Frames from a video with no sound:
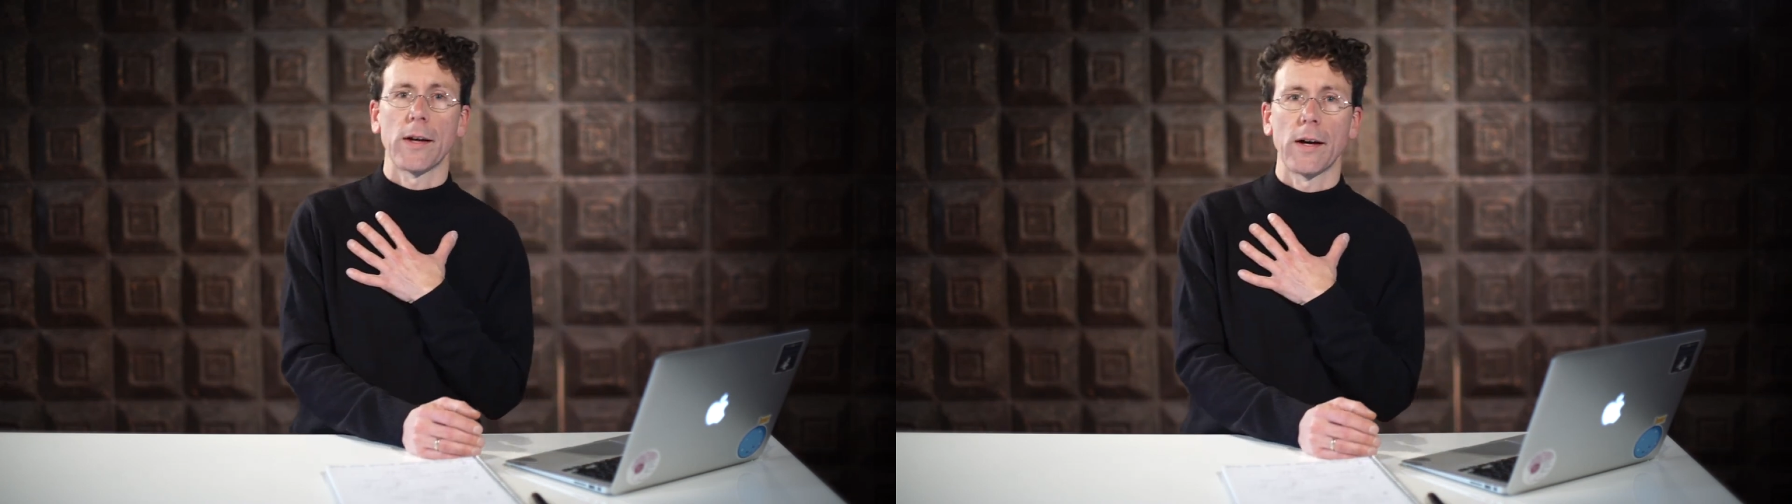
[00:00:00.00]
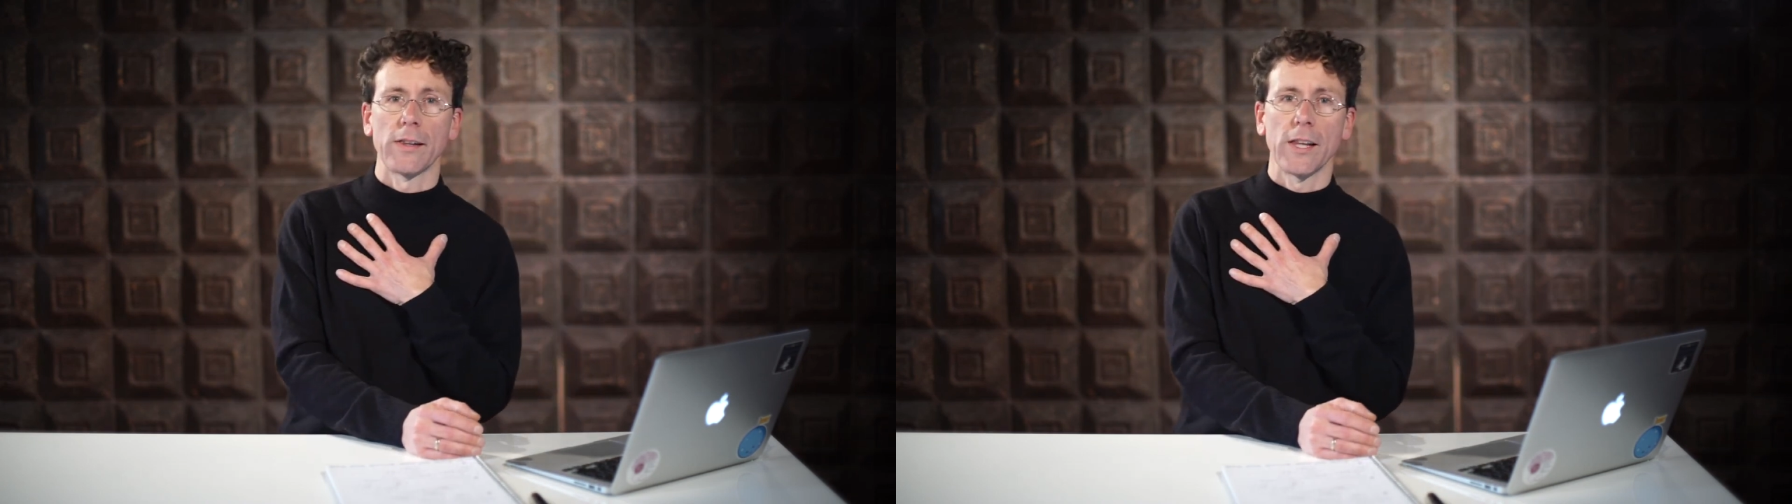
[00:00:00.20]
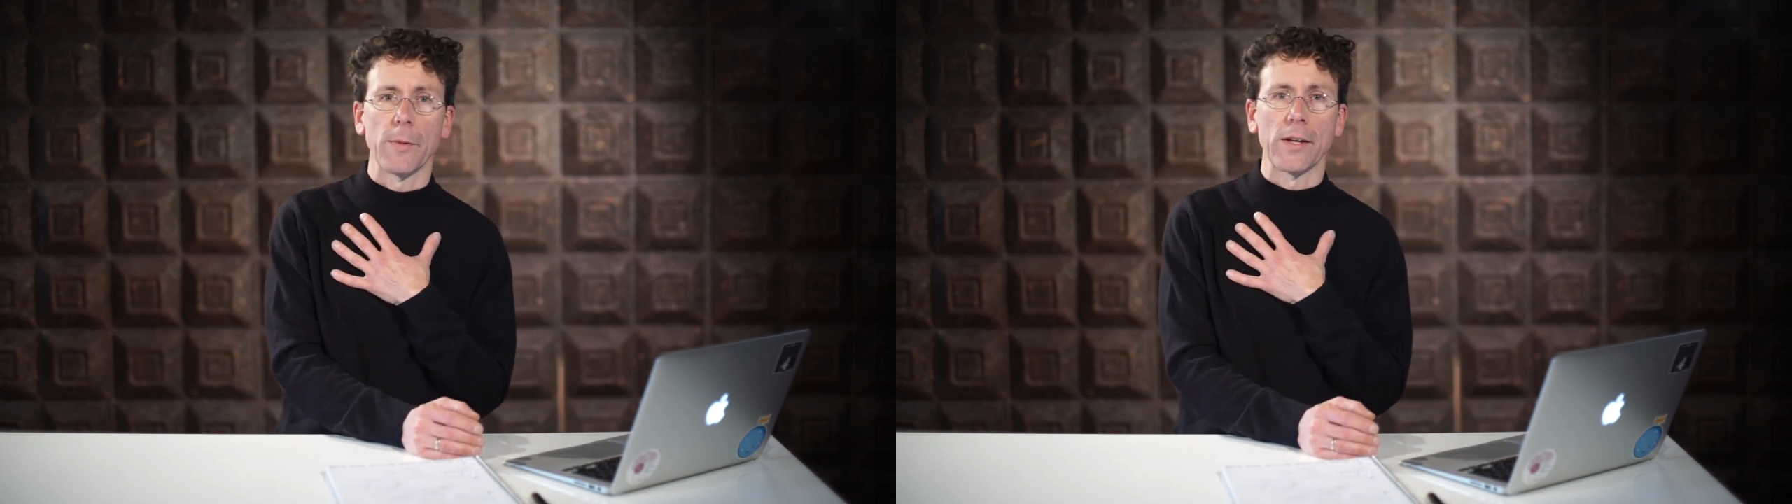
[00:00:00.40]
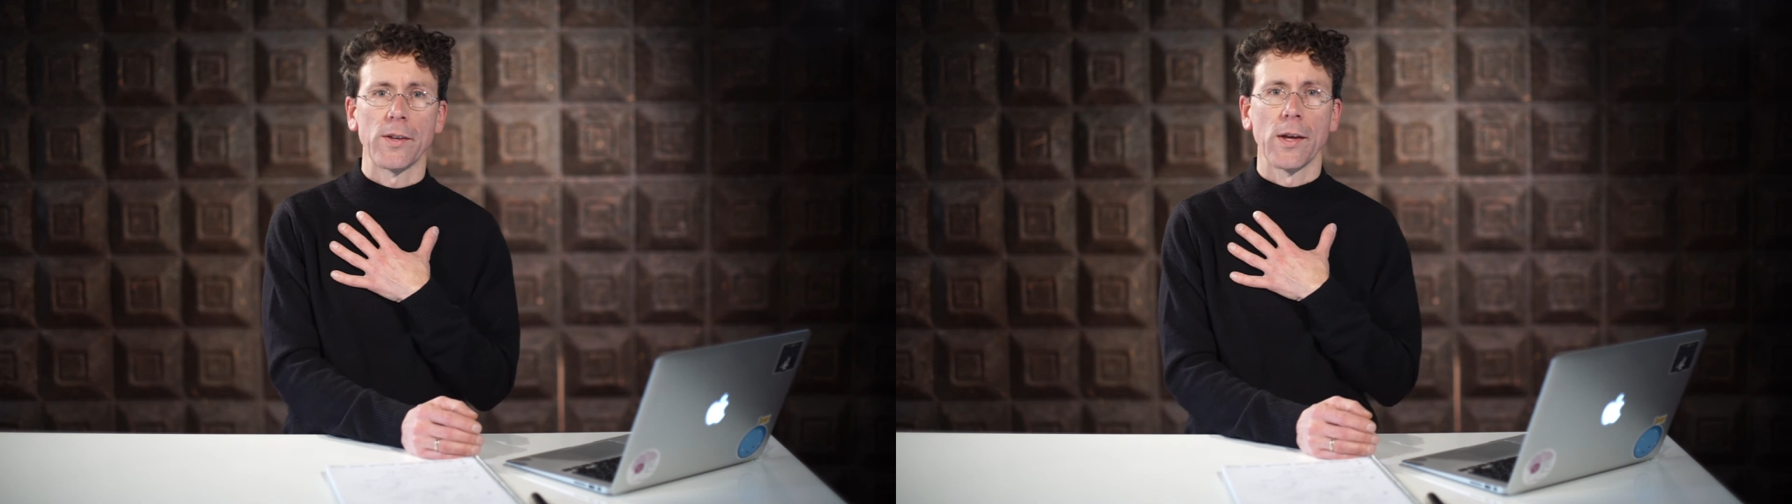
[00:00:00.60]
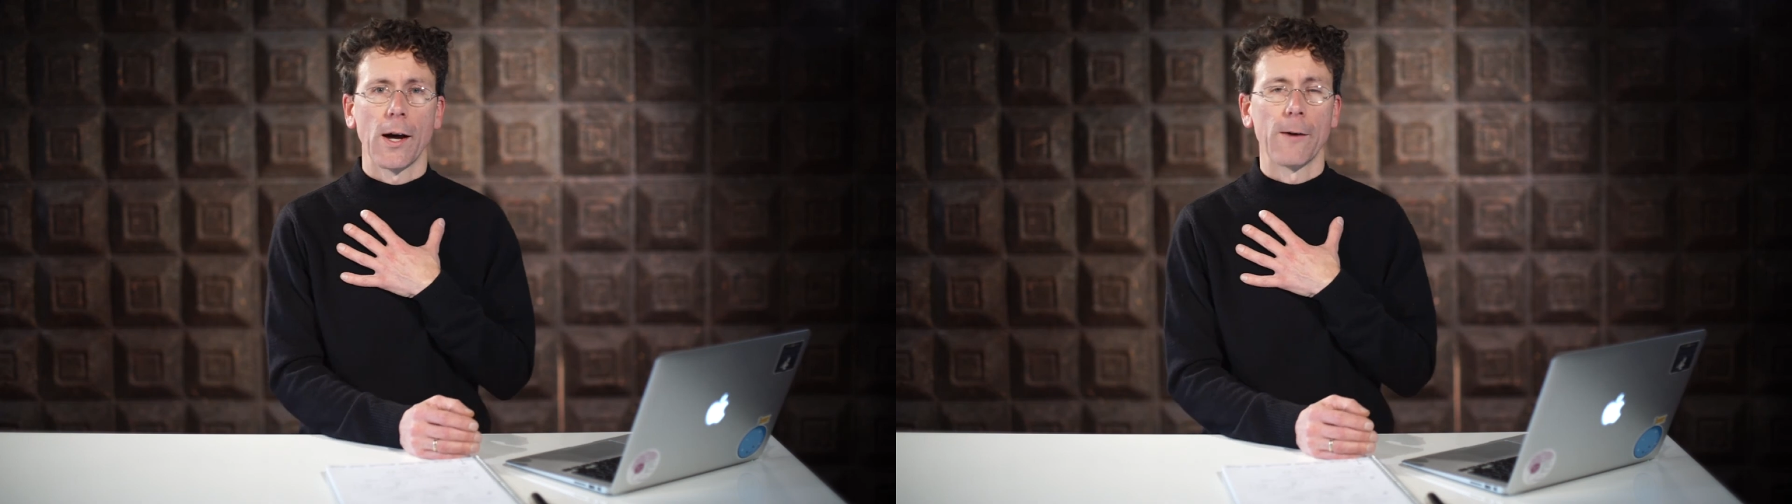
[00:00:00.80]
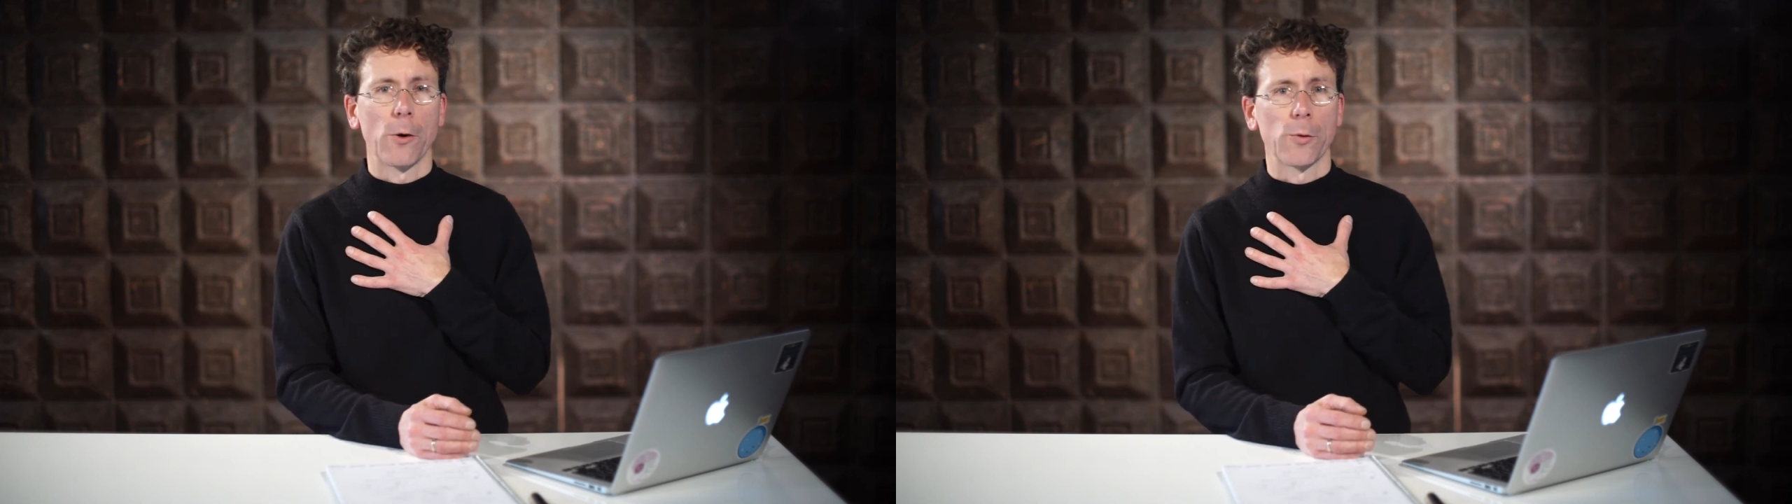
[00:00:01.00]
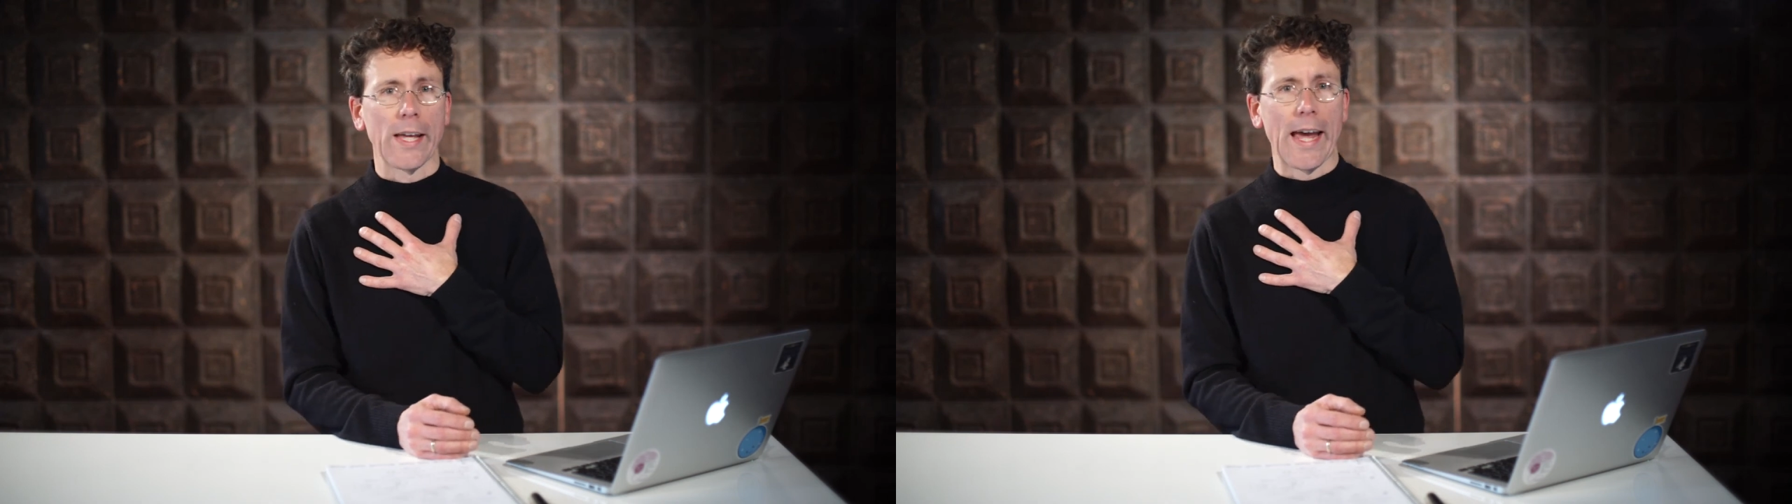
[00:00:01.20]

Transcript: limit of only